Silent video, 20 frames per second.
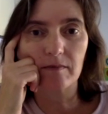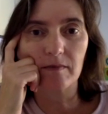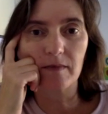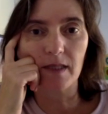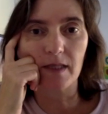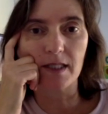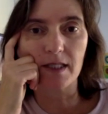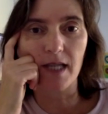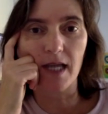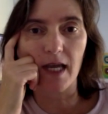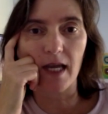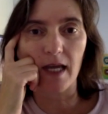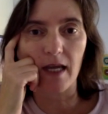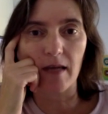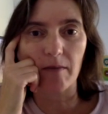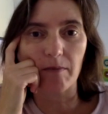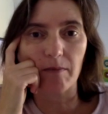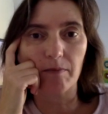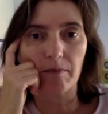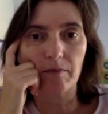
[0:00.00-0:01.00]

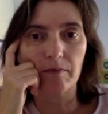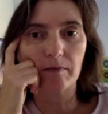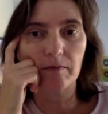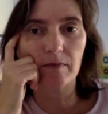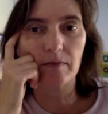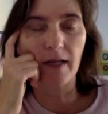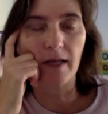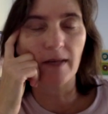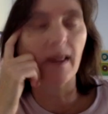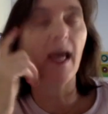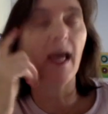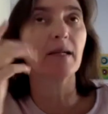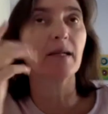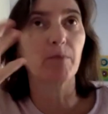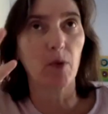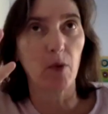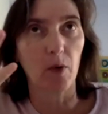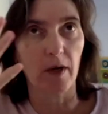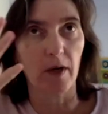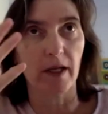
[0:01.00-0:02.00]
day at that
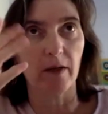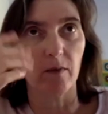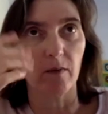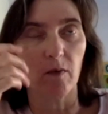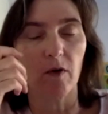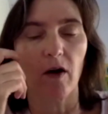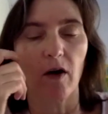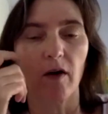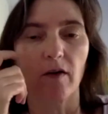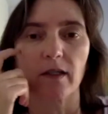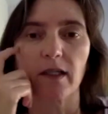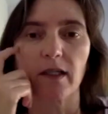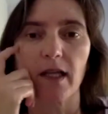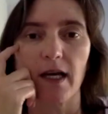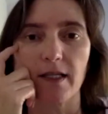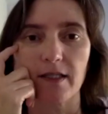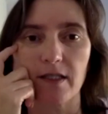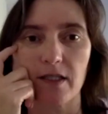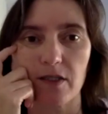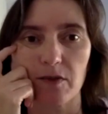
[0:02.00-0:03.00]
point where all the
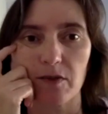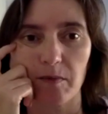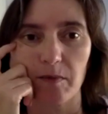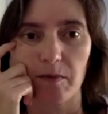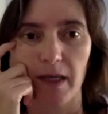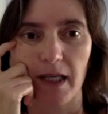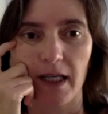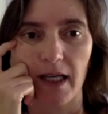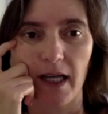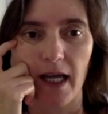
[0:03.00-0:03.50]
classes would meet,